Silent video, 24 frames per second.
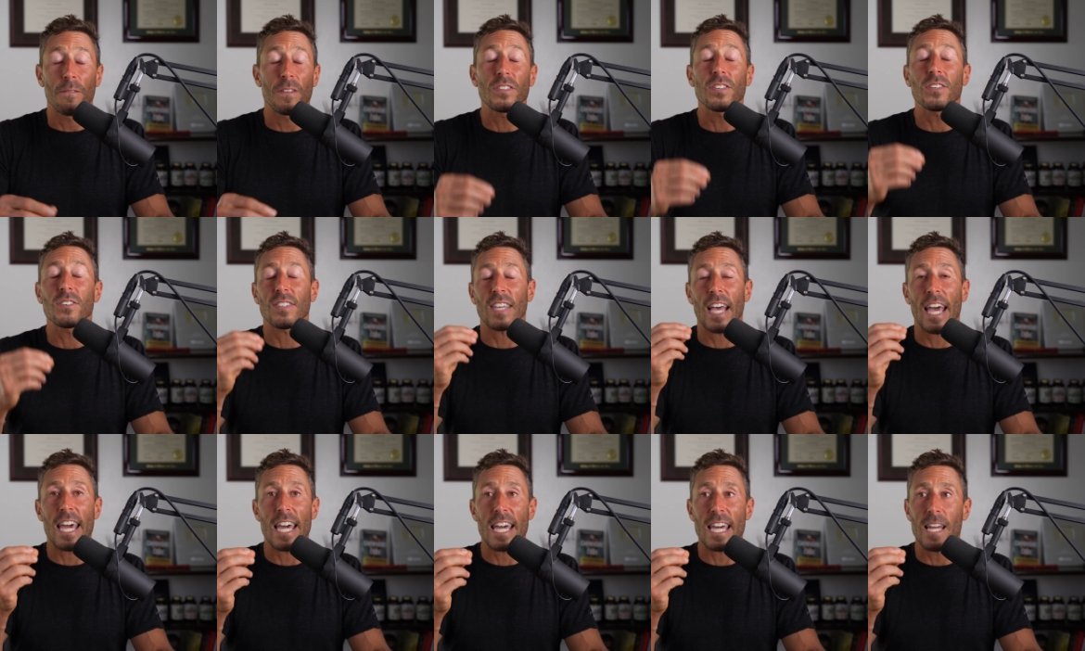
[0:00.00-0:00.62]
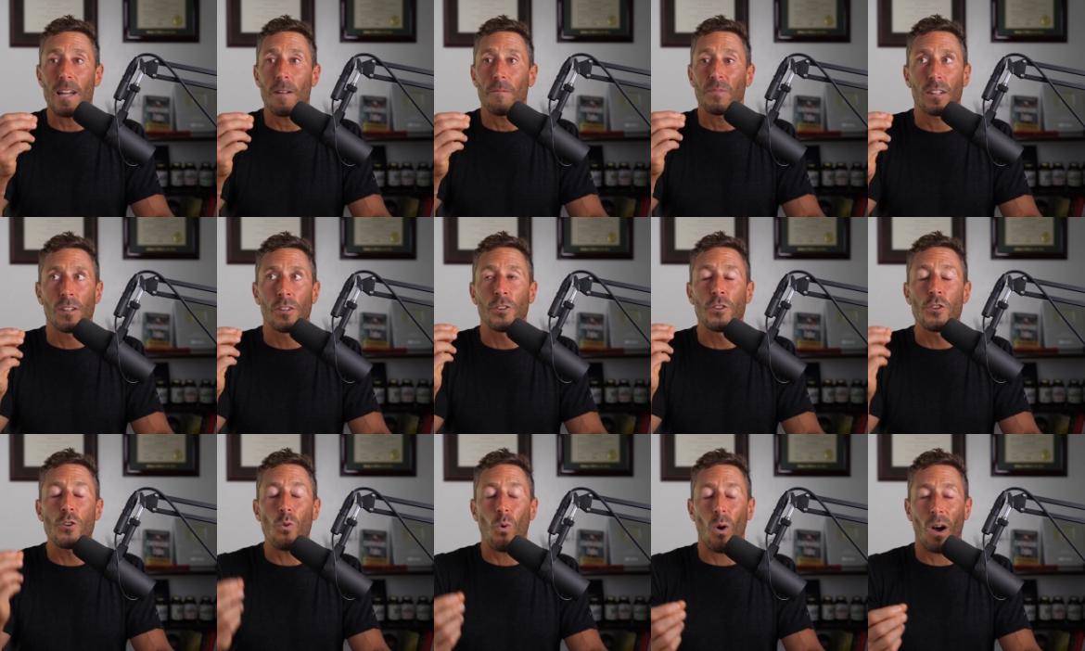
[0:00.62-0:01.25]
This is a
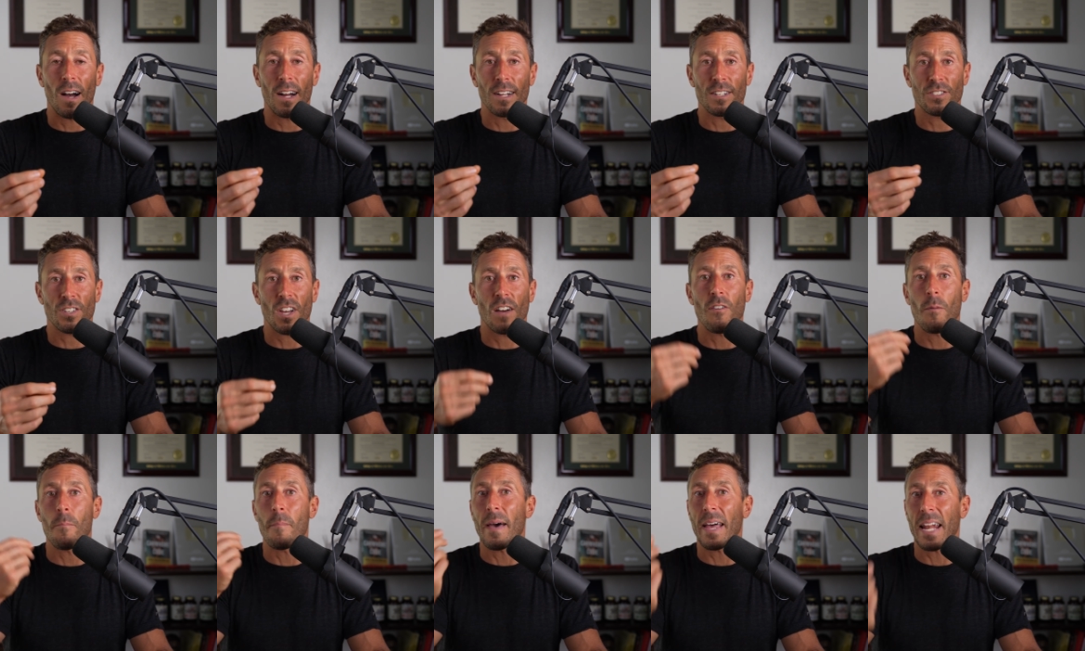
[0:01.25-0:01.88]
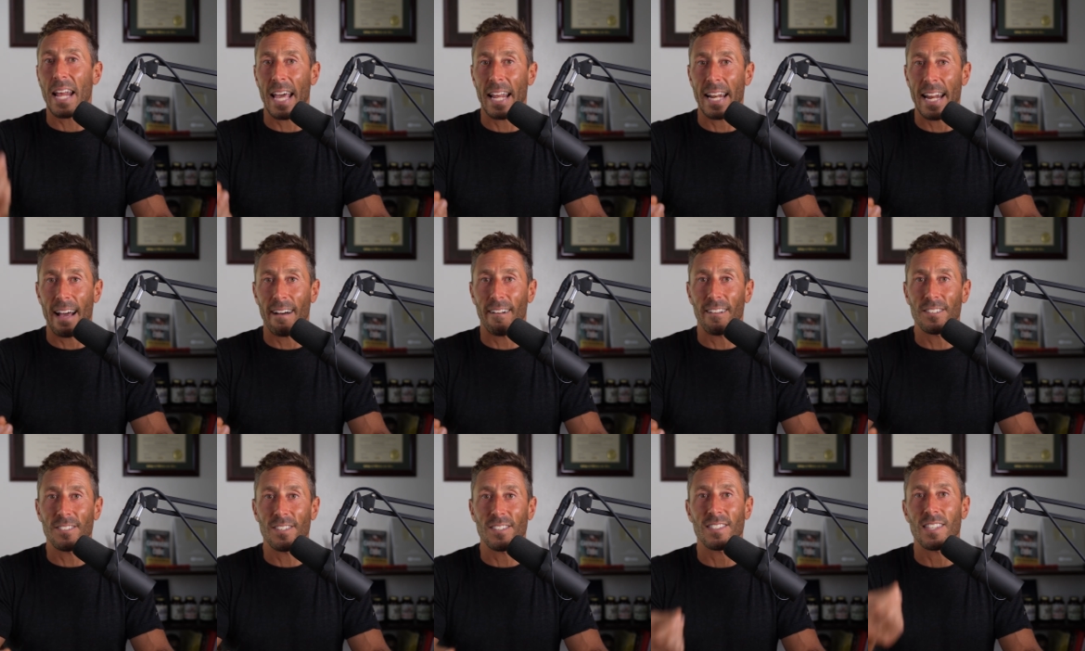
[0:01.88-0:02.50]
nuance of a meta
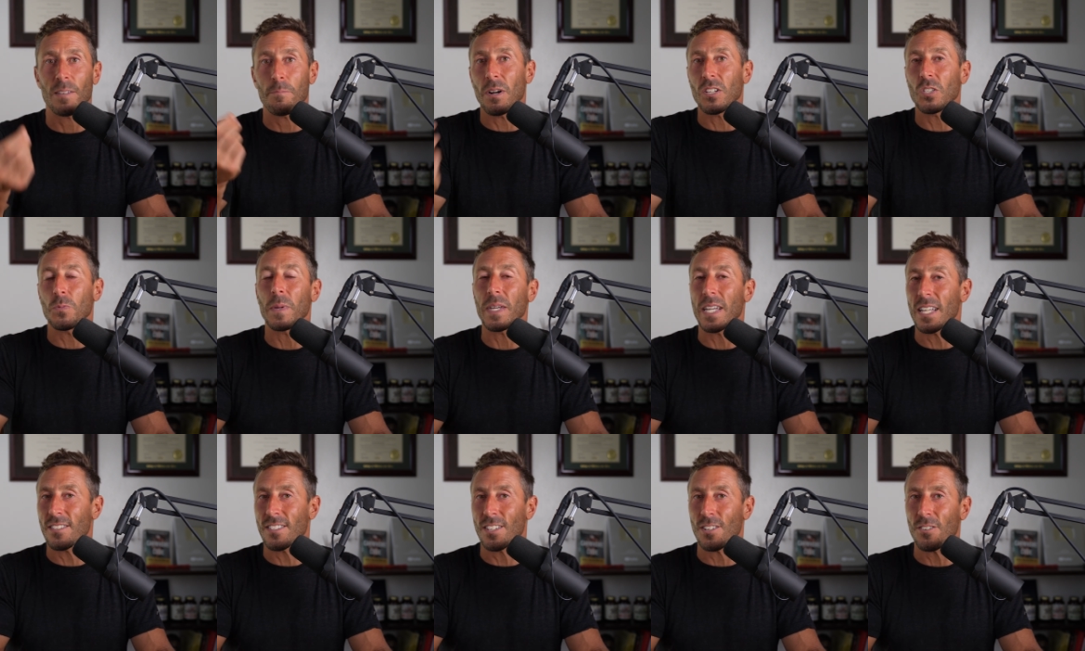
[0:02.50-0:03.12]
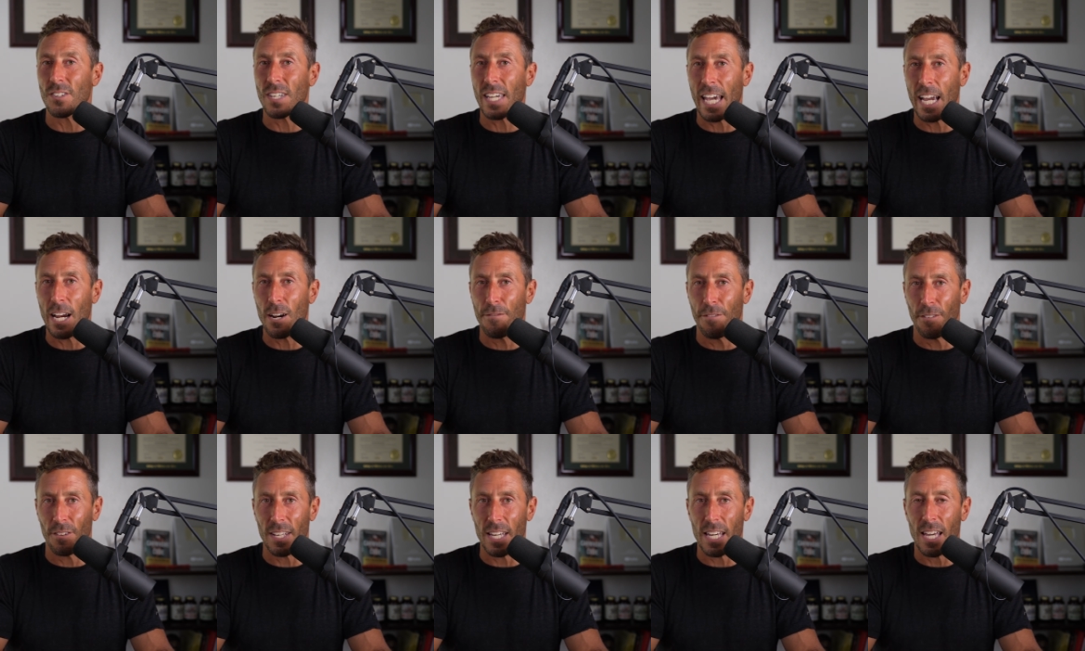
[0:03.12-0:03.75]
analysis that must be considered
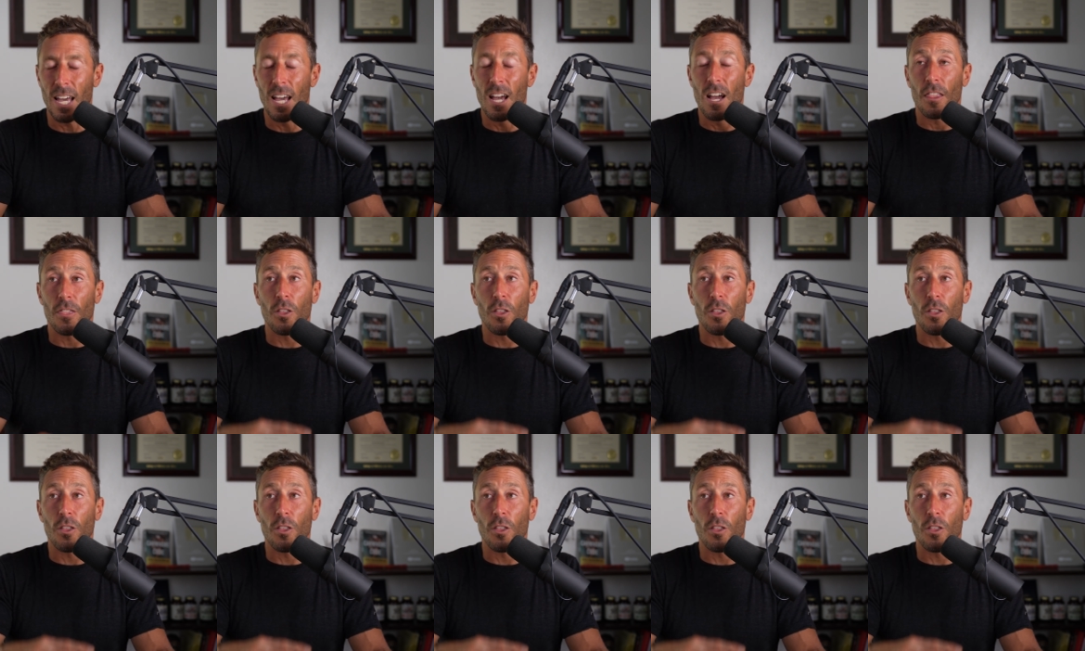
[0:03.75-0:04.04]
carefully.